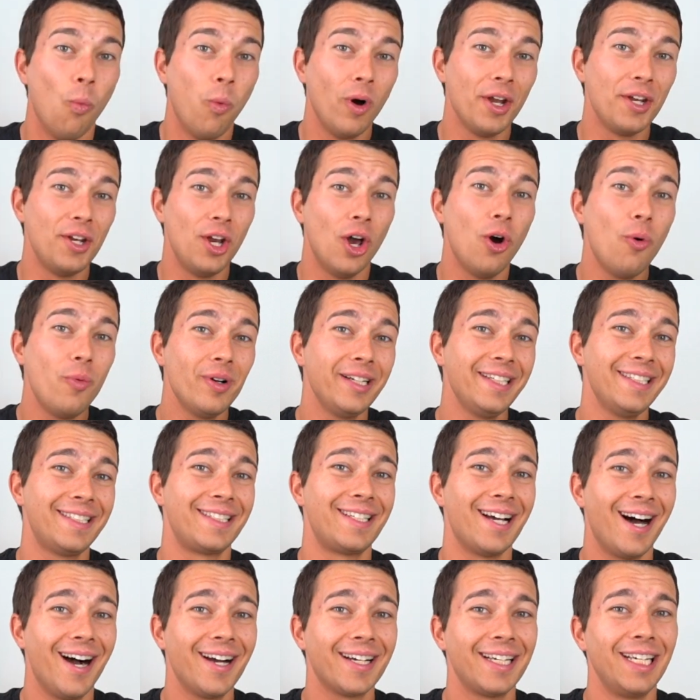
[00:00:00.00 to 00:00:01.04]
What no one is
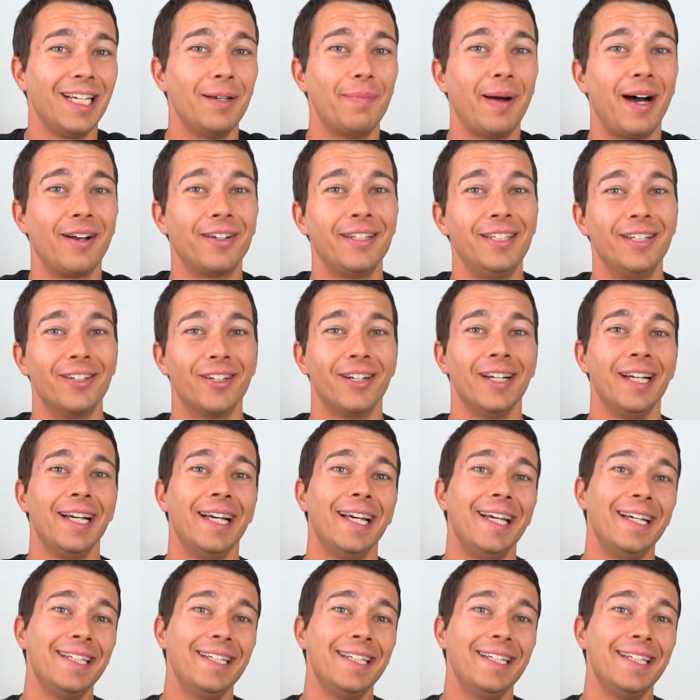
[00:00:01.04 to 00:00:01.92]
talking about here